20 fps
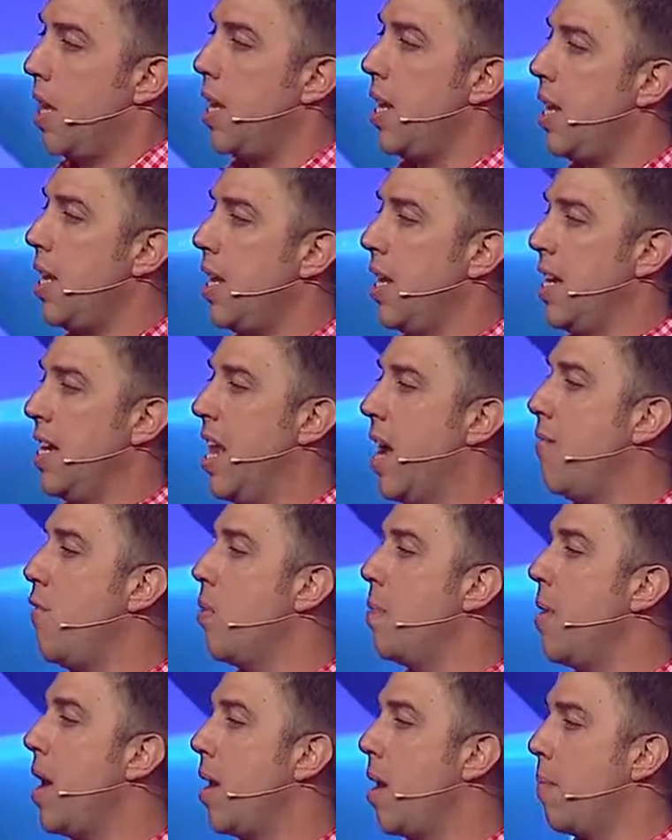He never
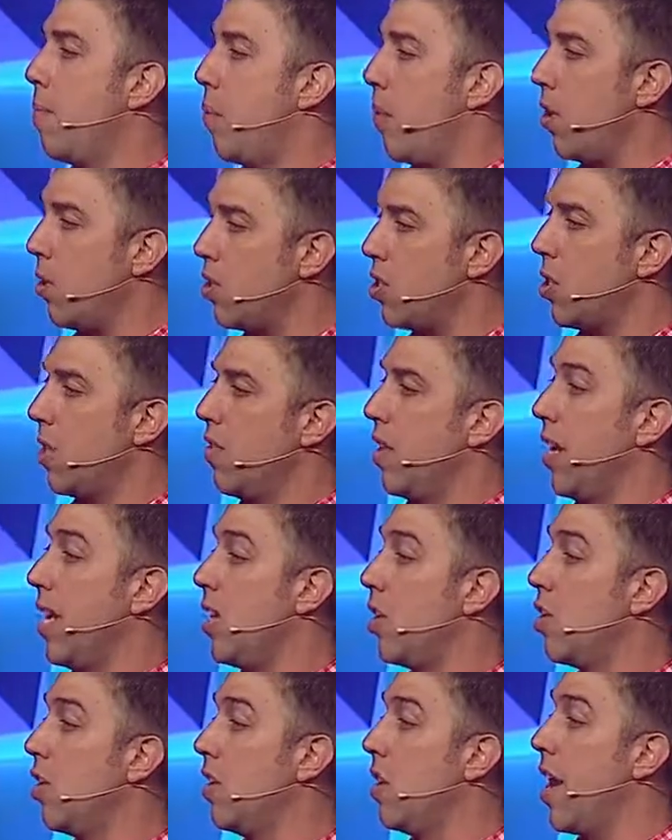met a person that
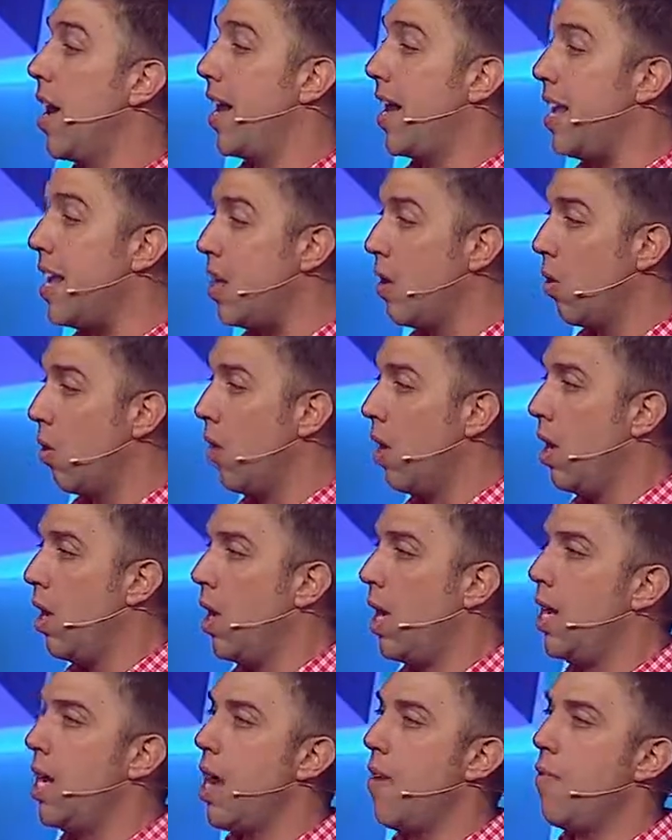he could not heal.
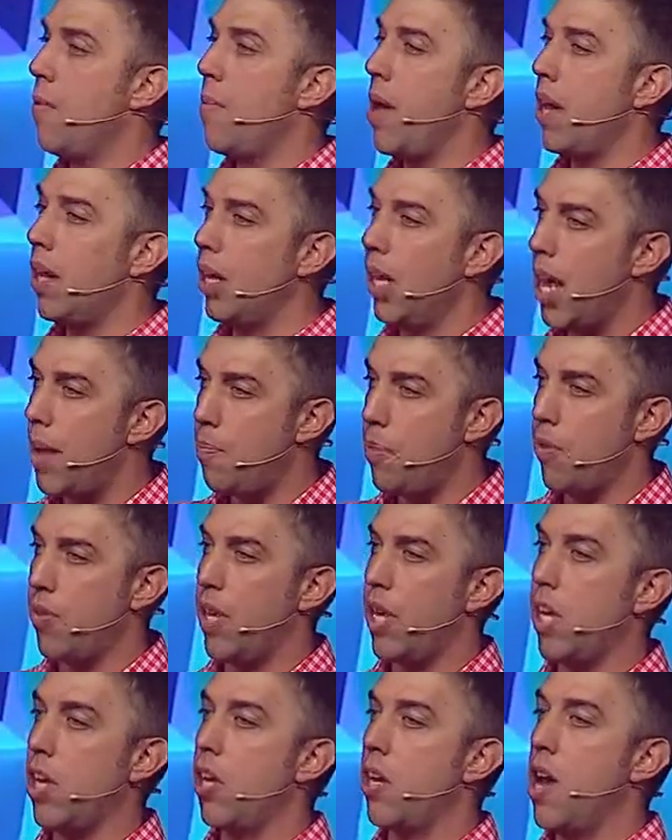He never met a leper
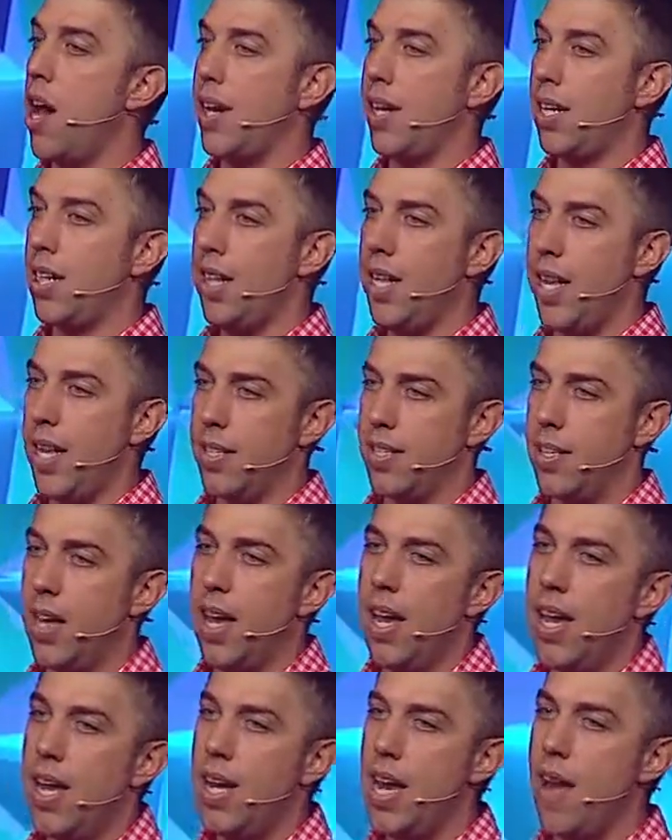that he could not cleanse.
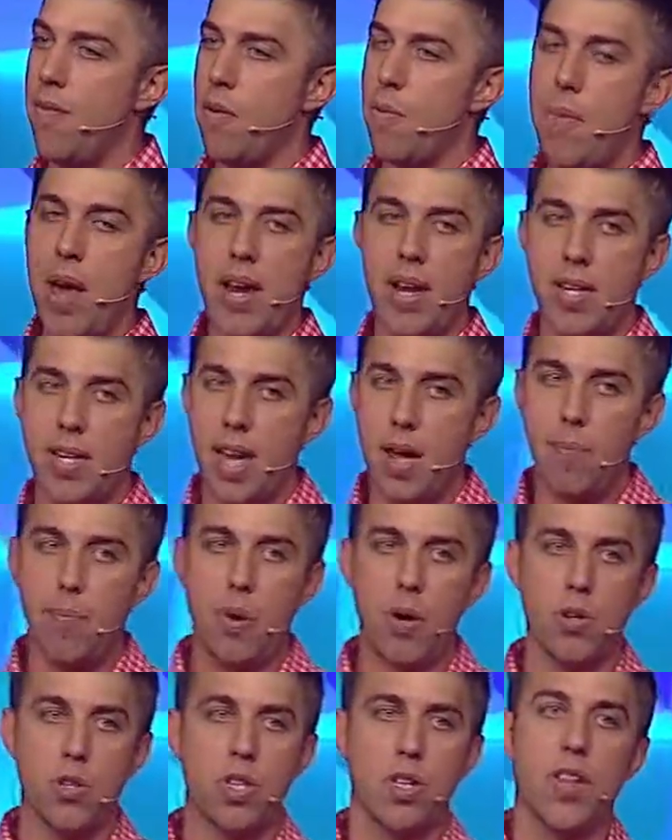He never met a dead
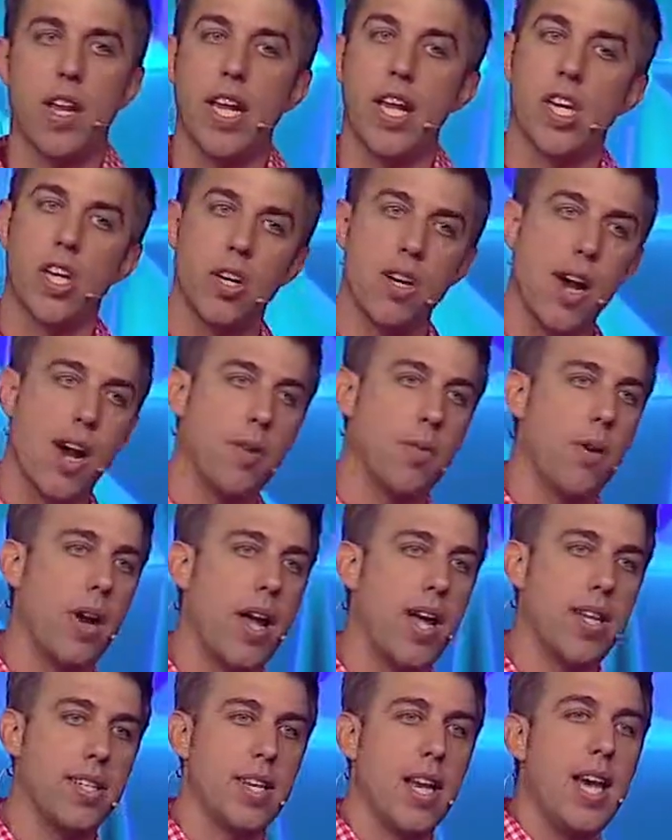person that he could not
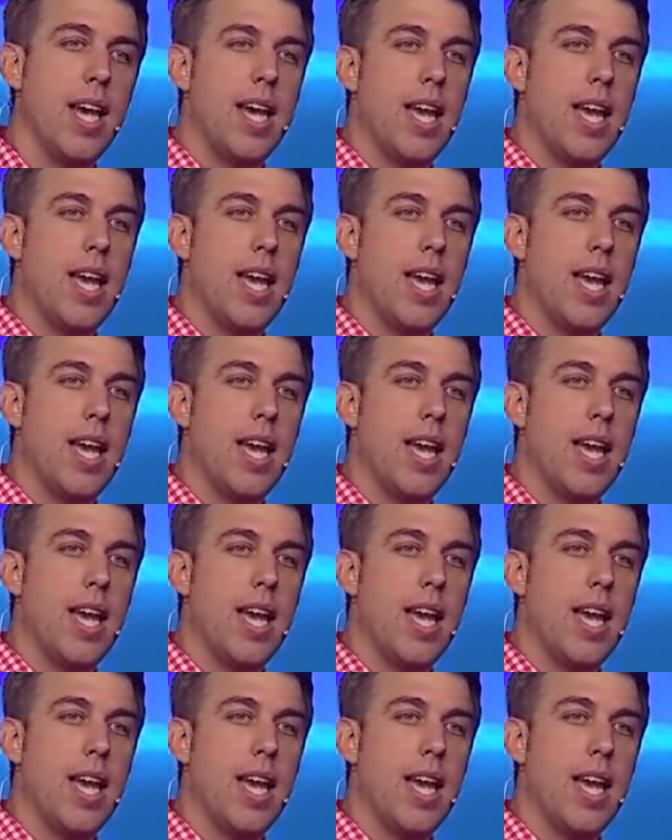raise.